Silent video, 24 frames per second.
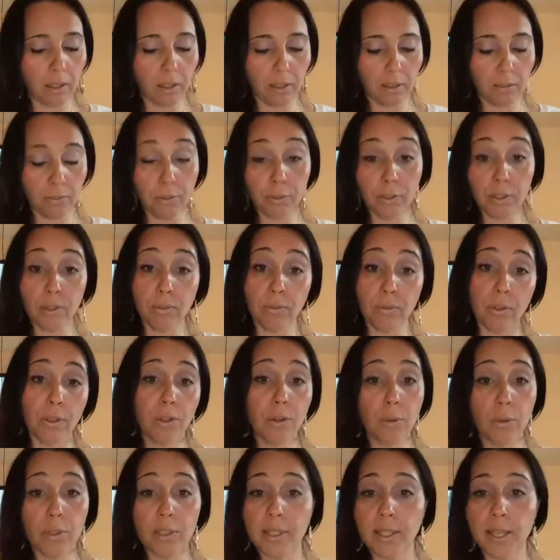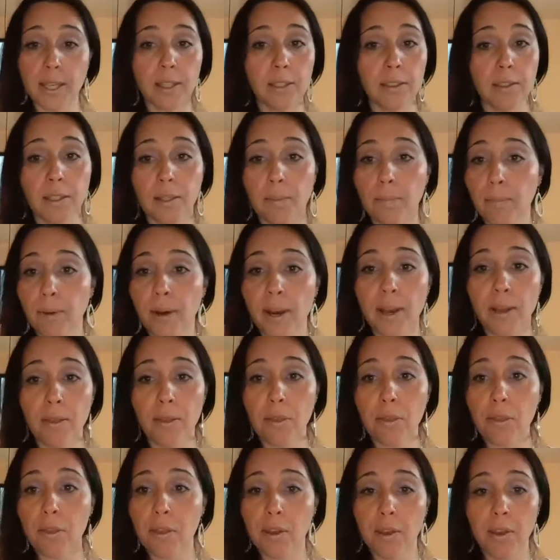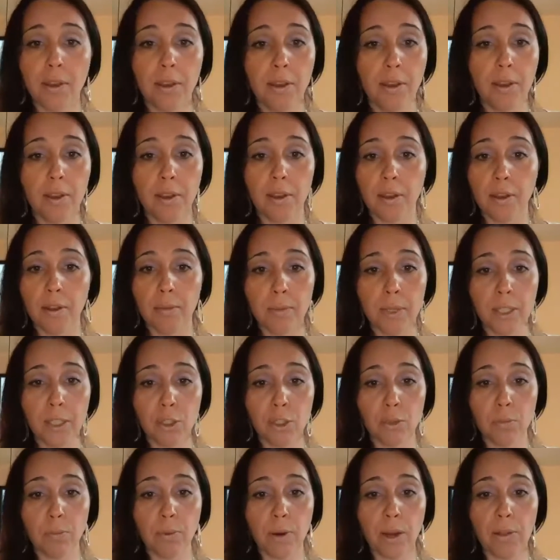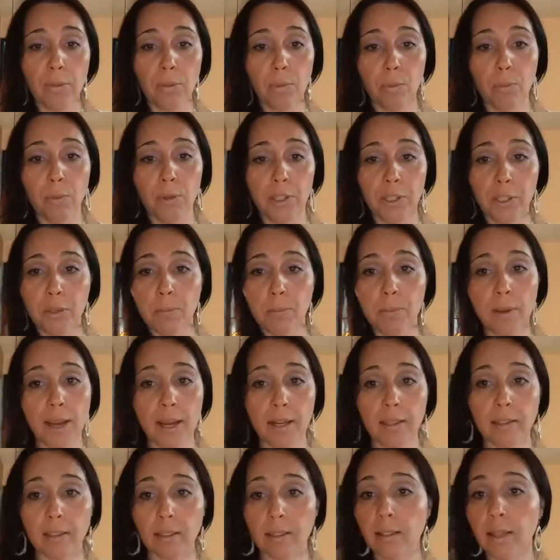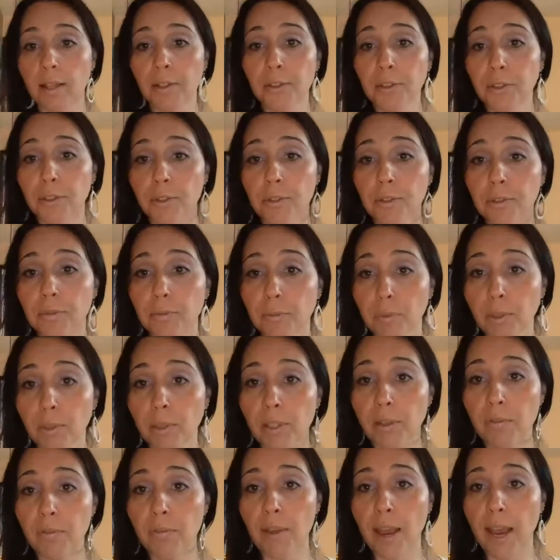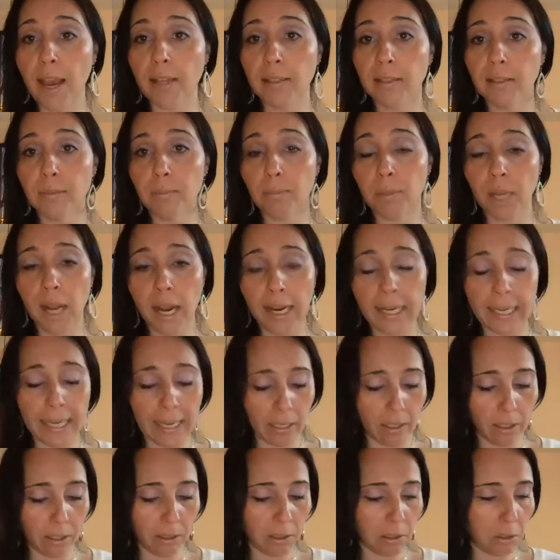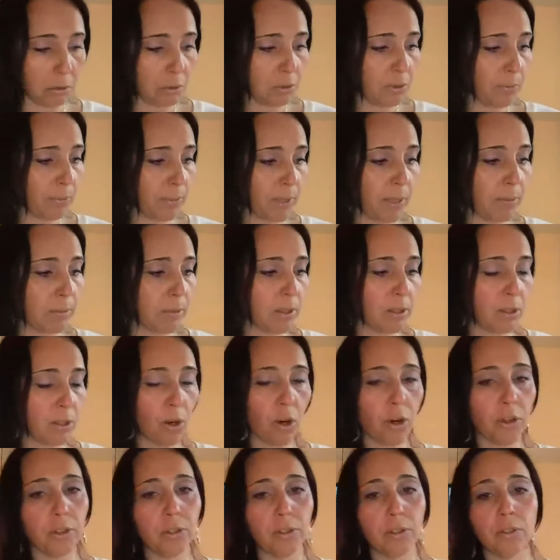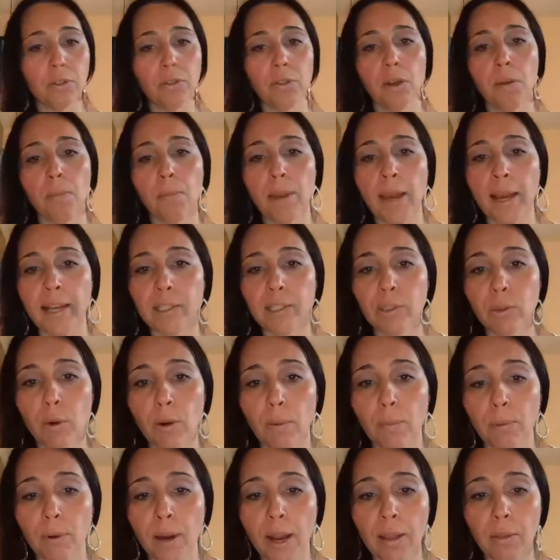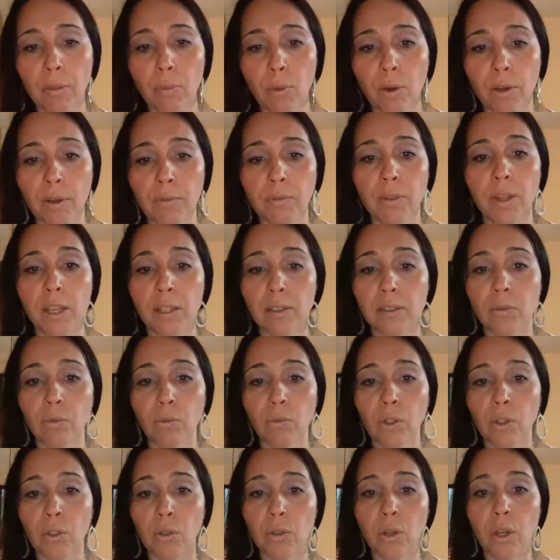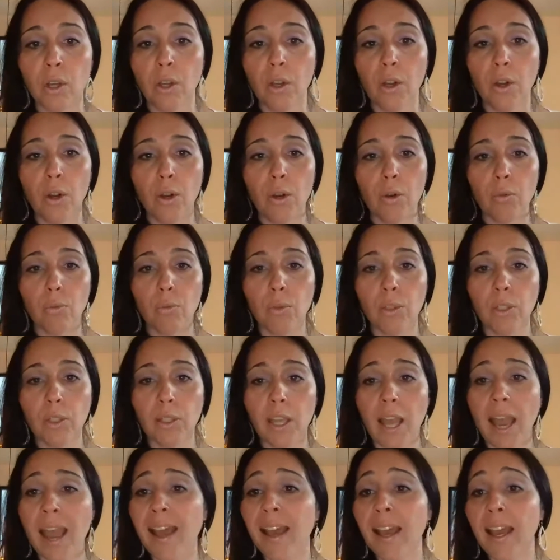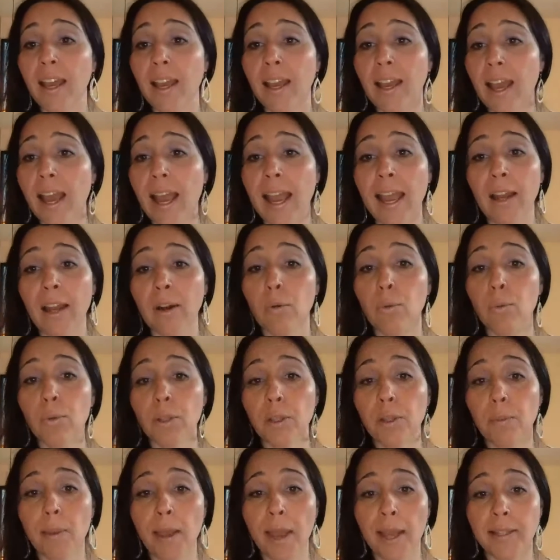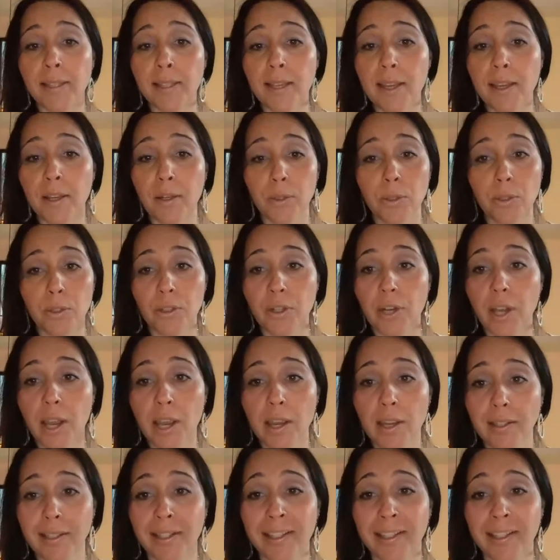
first of all, always take a deep breath. I mean, your breath will bring you back to center really fast. But I get it. You know, sometimes it's hard to come back to our breath when things feel really... I had a really bad day yesterday.